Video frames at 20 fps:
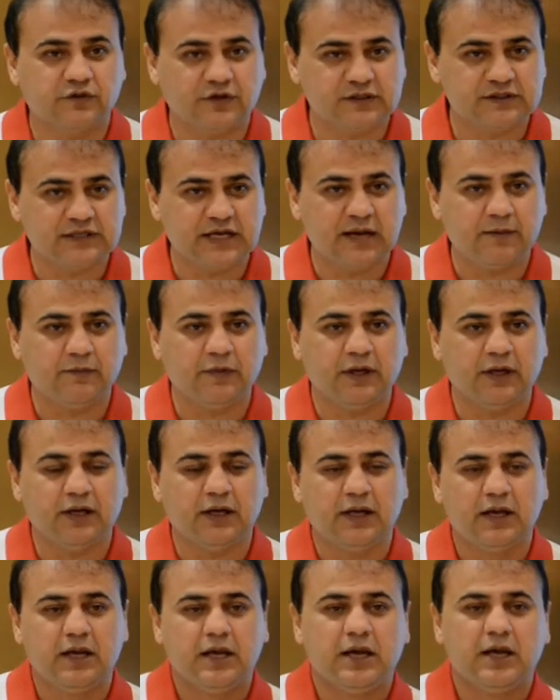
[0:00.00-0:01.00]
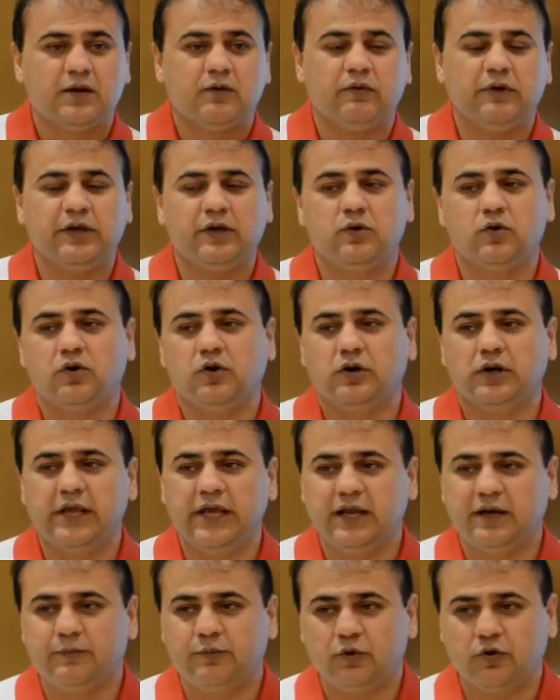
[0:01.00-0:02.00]
For example, we go on
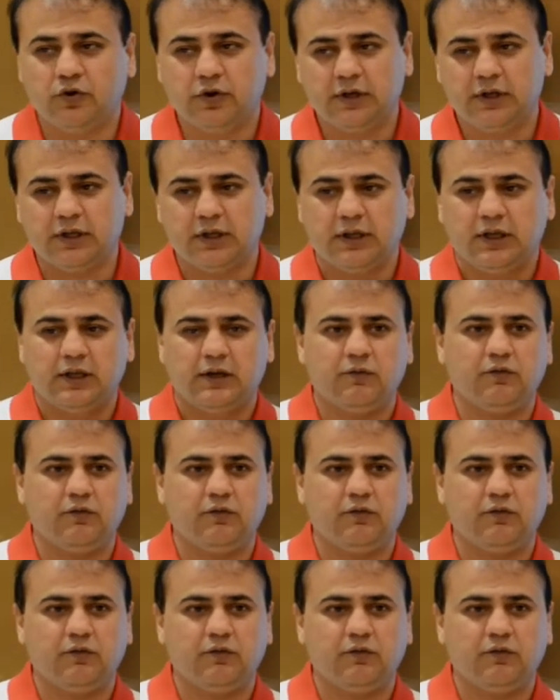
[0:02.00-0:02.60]
airport,